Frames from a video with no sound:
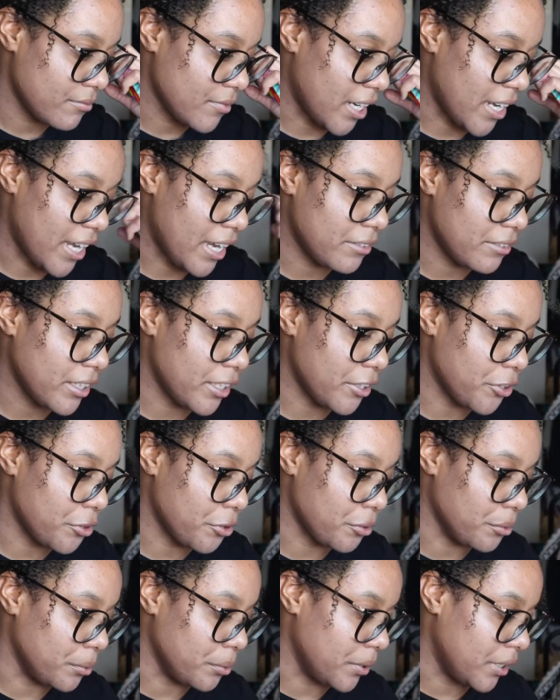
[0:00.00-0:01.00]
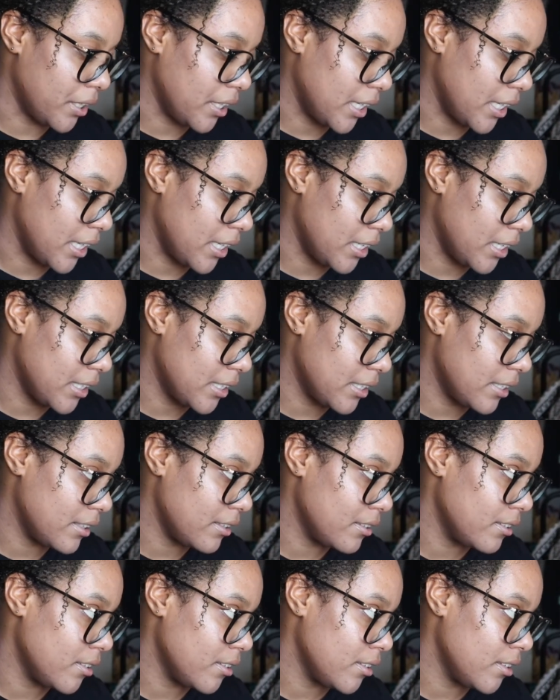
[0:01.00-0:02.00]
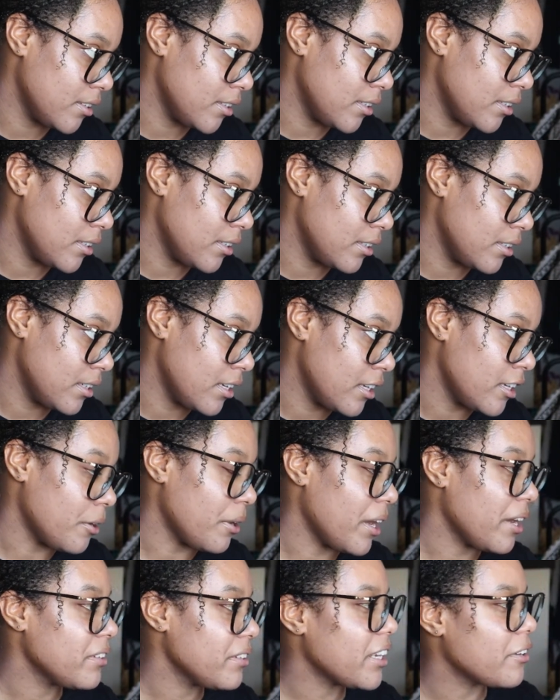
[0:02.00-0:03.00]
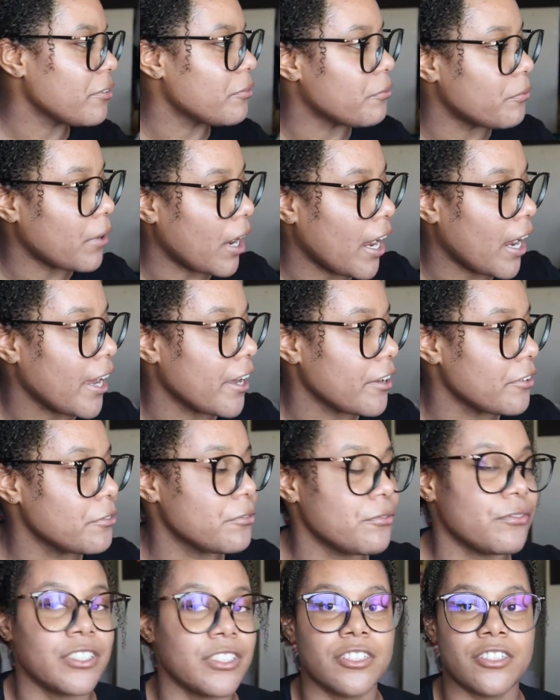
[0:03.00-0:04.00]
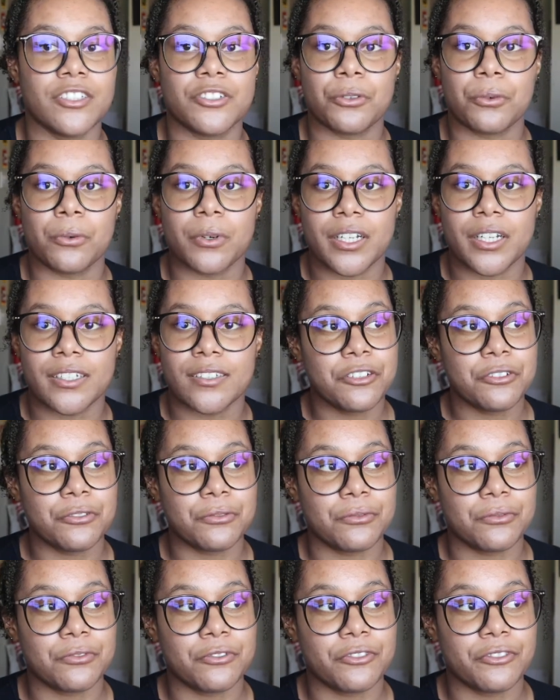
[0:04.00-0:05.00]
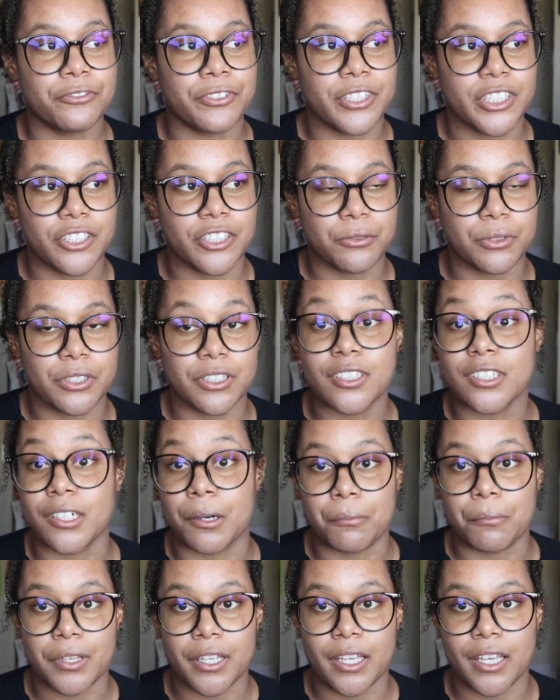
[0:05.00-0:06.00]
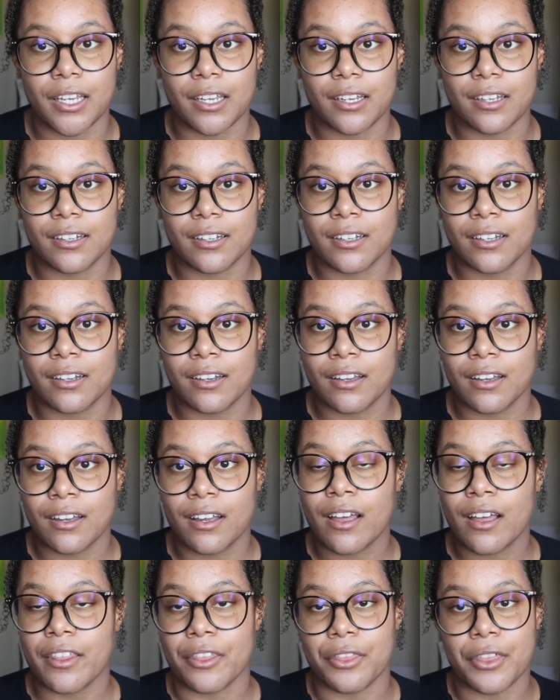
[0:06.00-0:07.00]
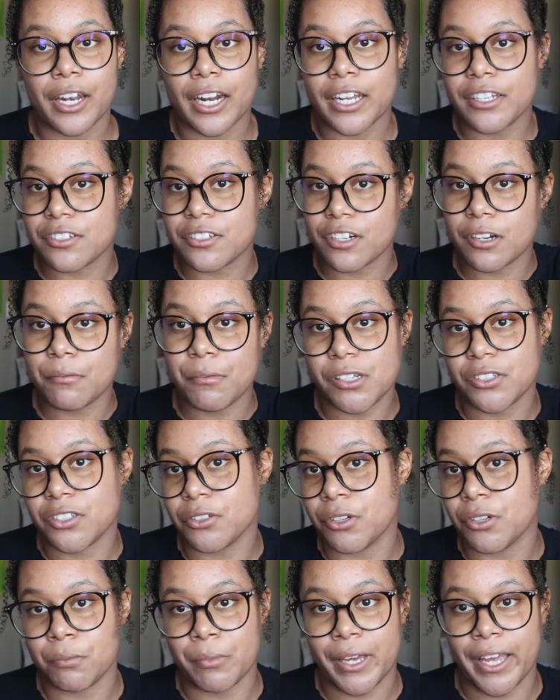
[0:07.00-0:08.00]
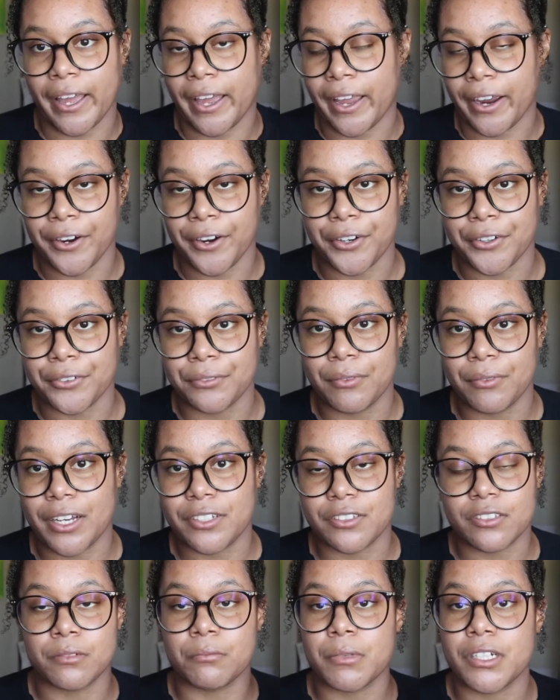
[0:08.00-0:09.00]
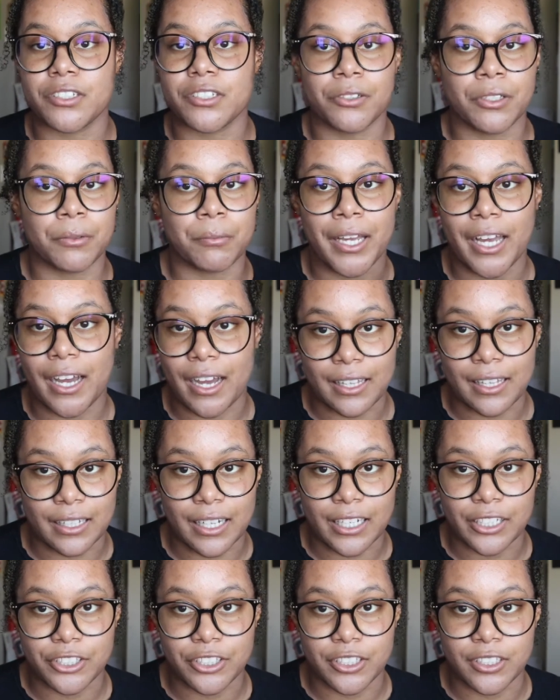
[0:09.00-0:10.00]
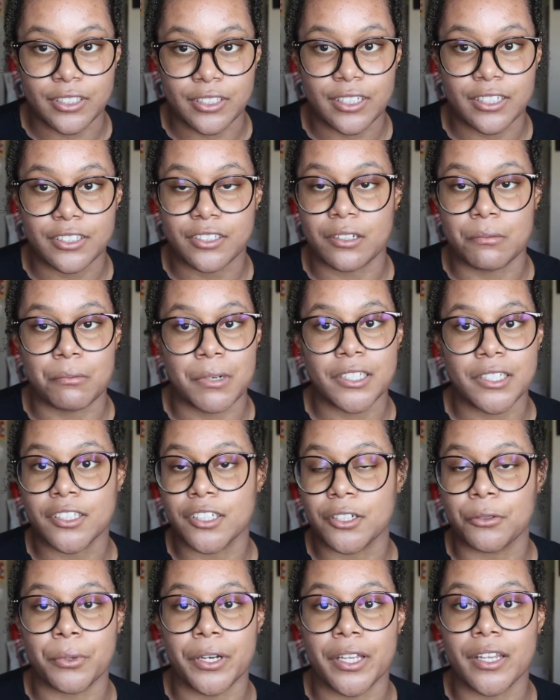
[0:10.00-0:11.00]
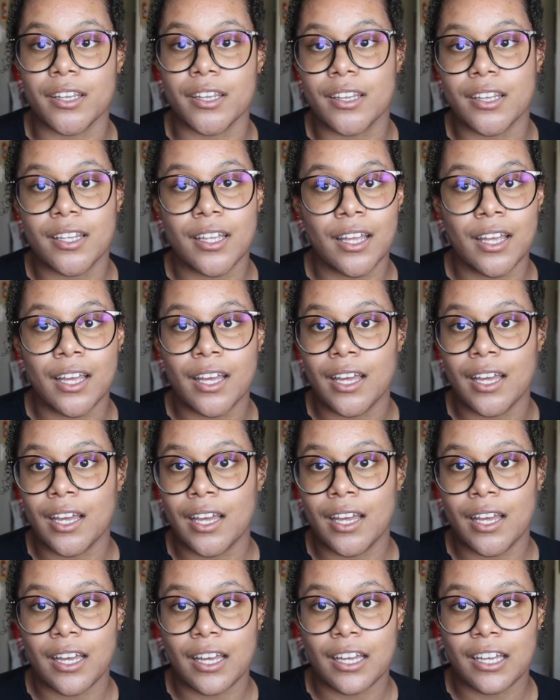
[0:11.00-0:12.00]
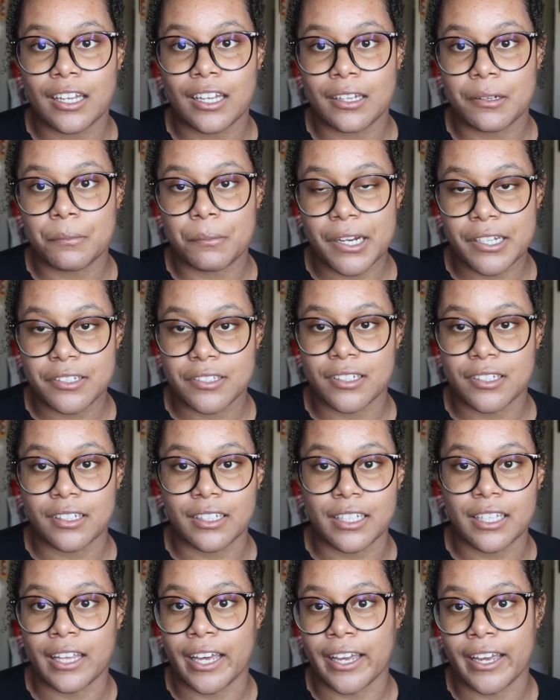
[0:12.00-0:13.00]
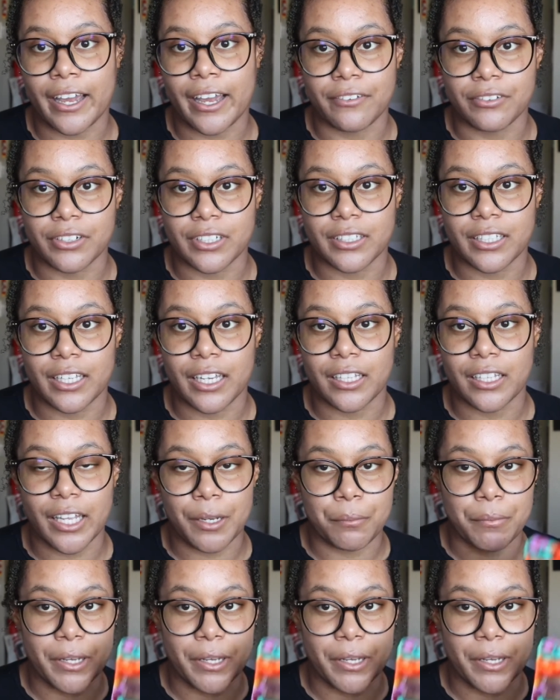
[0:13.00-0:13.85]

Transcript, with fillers: I have like three no I have like five fidget toys fidget with something then I start messing with my hair I start messing with my eyelashes I start messing with basically like everything like